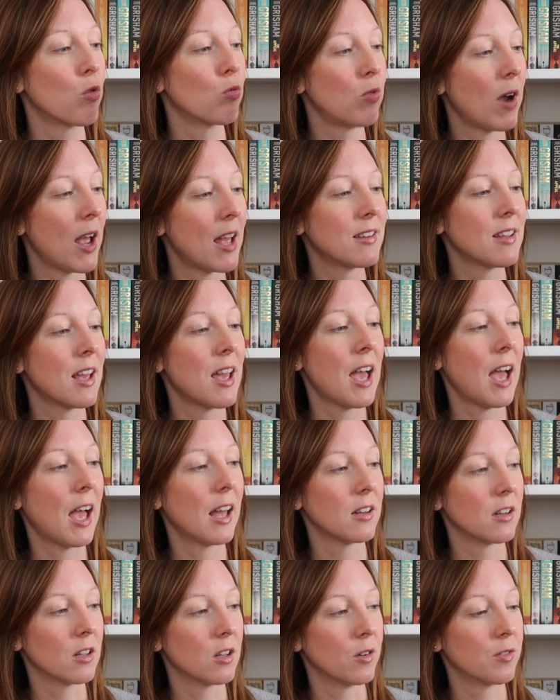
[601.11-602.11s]
read
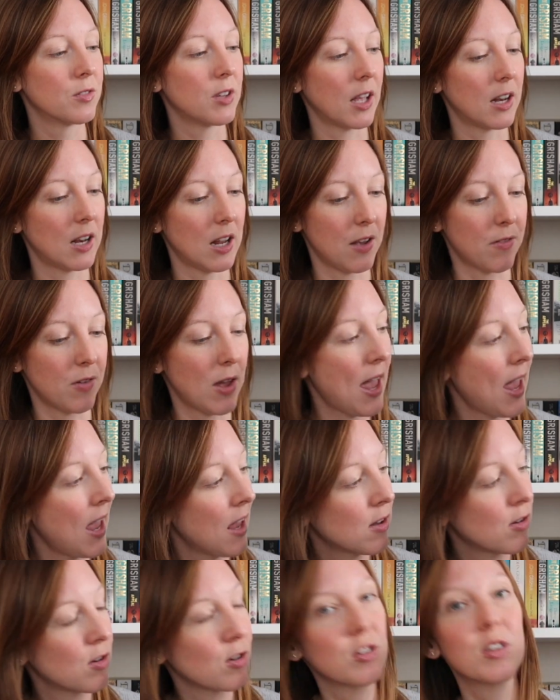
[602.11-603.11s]
and loved and have a
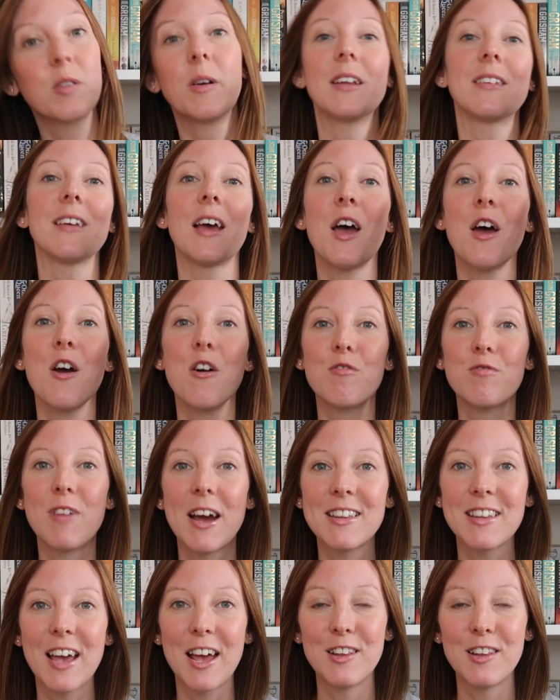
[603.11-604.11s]
hair stuck to it, read